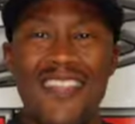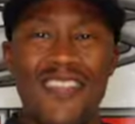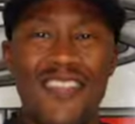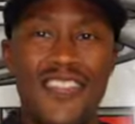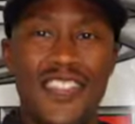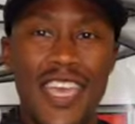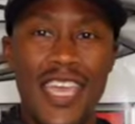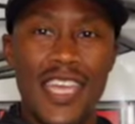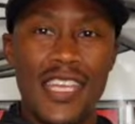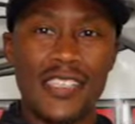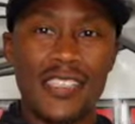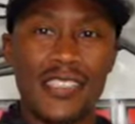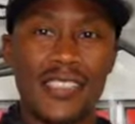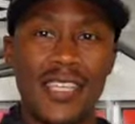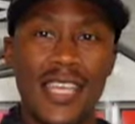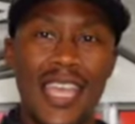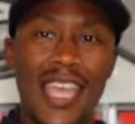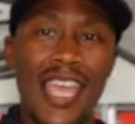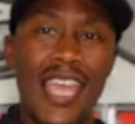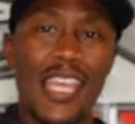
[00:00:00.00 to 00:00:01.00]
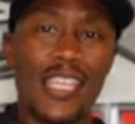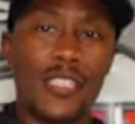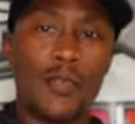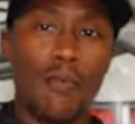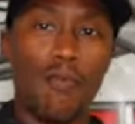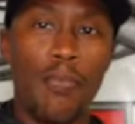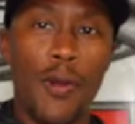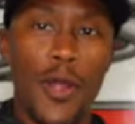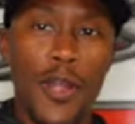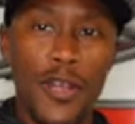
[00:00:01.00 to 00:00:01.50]
This is
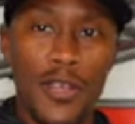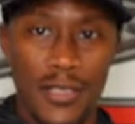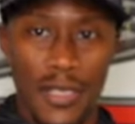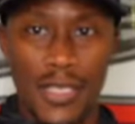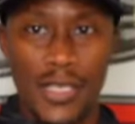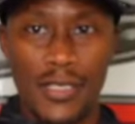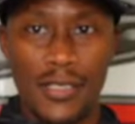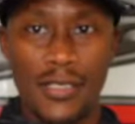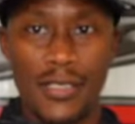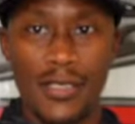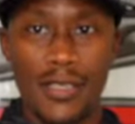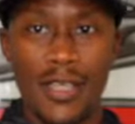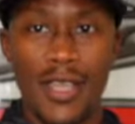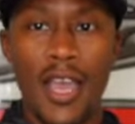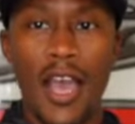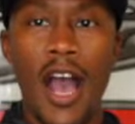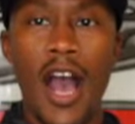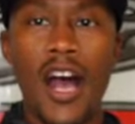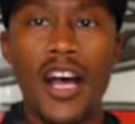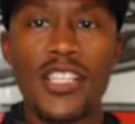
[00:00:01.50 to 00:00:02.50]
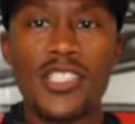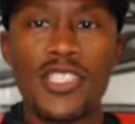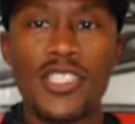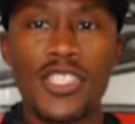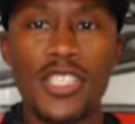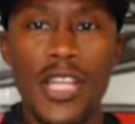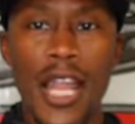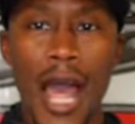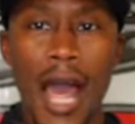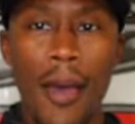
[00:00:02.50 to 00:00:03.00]
Berkley's
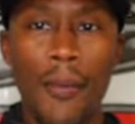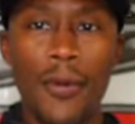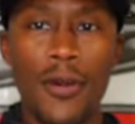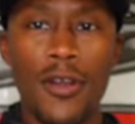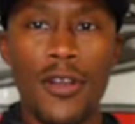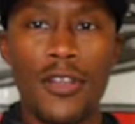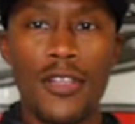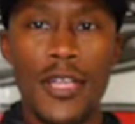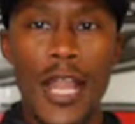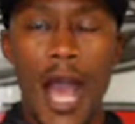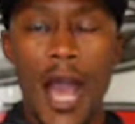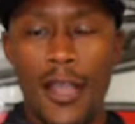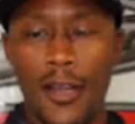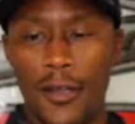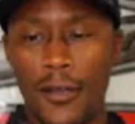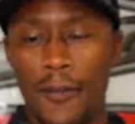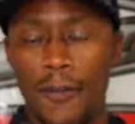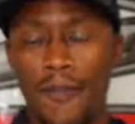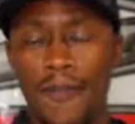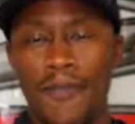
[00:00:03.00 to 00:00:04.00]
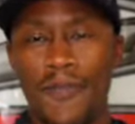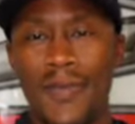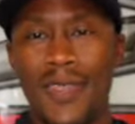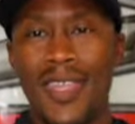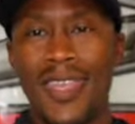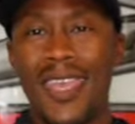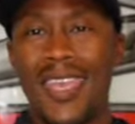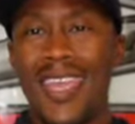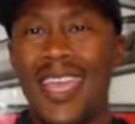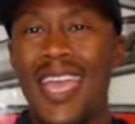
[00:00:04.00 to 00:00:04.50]
Slobberknocker.
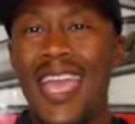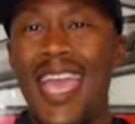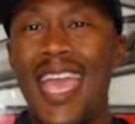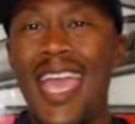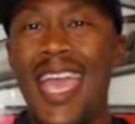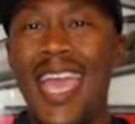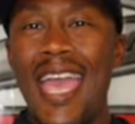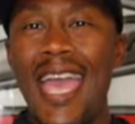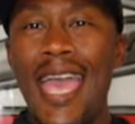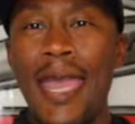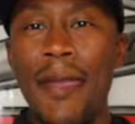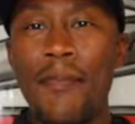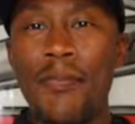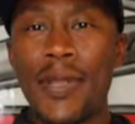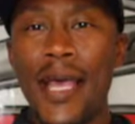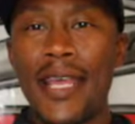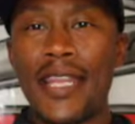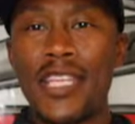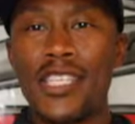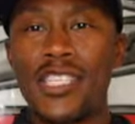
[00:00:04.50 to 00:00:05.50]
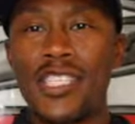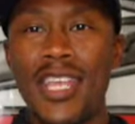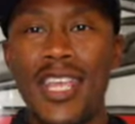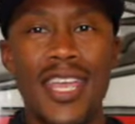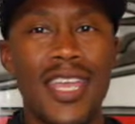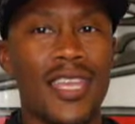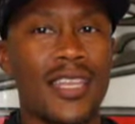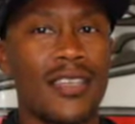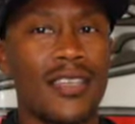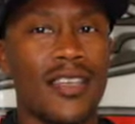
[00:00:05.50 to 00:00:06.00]
A bladed
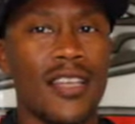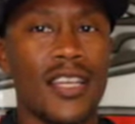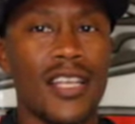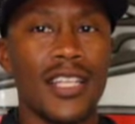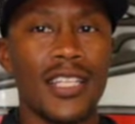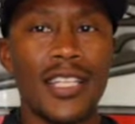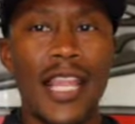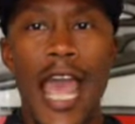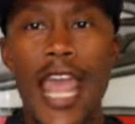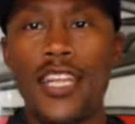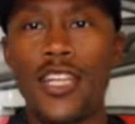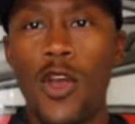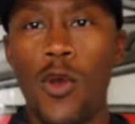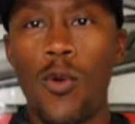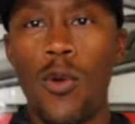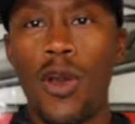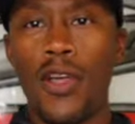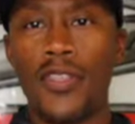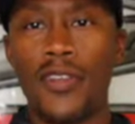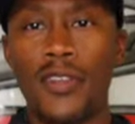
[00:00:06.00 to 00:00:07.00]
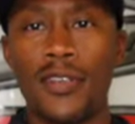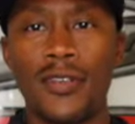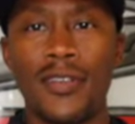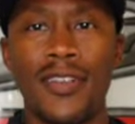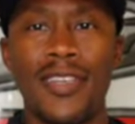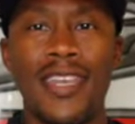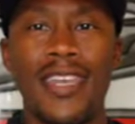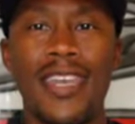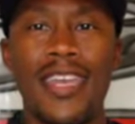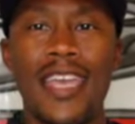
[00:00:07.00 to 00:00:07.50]
jig like no other
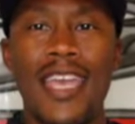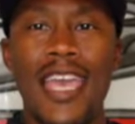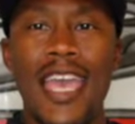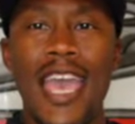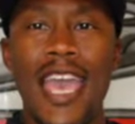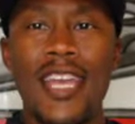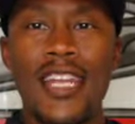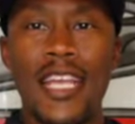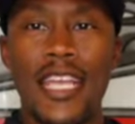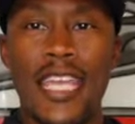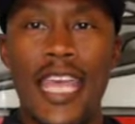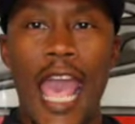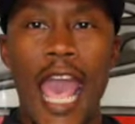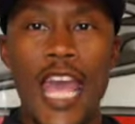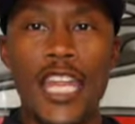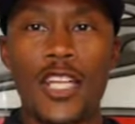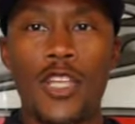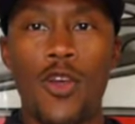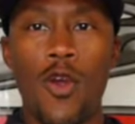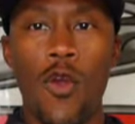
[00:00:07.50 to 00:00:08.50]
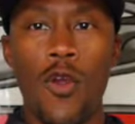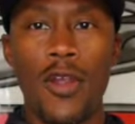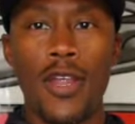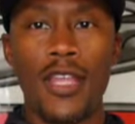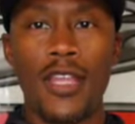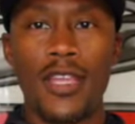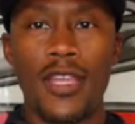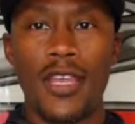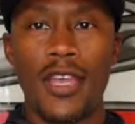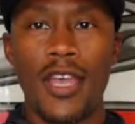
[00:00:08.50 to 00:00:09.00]
in a
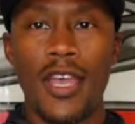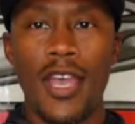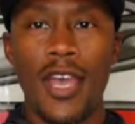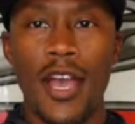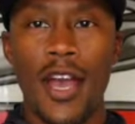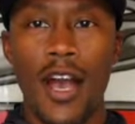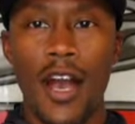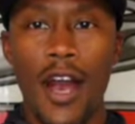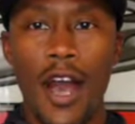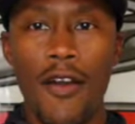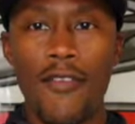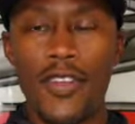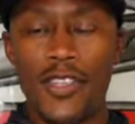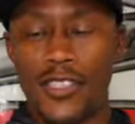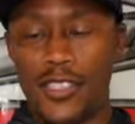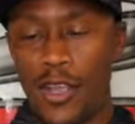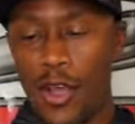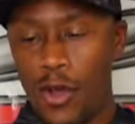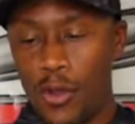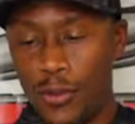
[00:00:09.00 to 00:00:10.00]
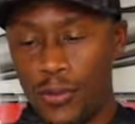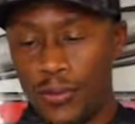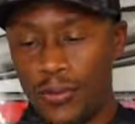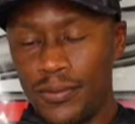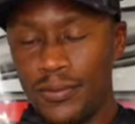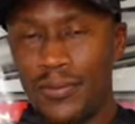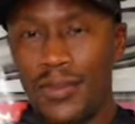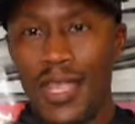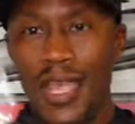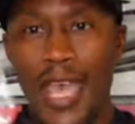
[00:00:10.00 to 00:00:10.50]
category of its own.
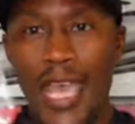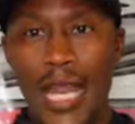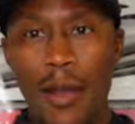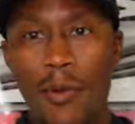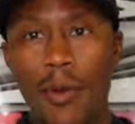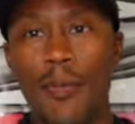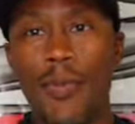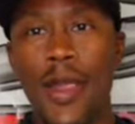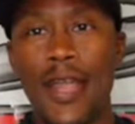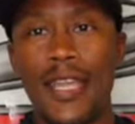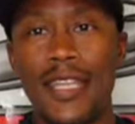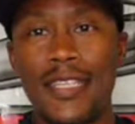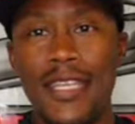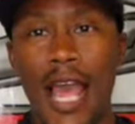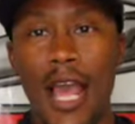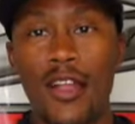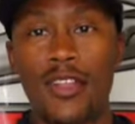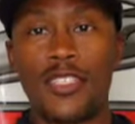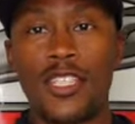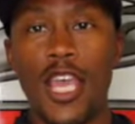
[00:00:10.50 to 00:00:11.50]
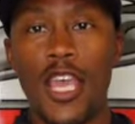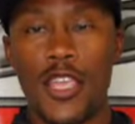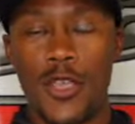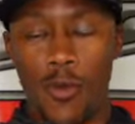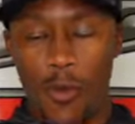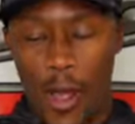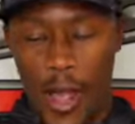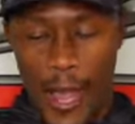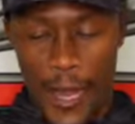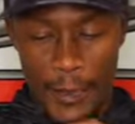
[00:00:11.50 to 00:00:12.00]
And I'm going to break it down and tell you
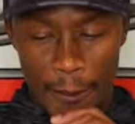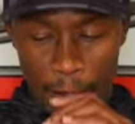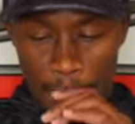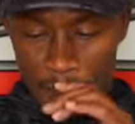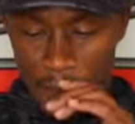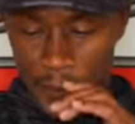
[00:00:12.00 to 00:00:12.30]
why.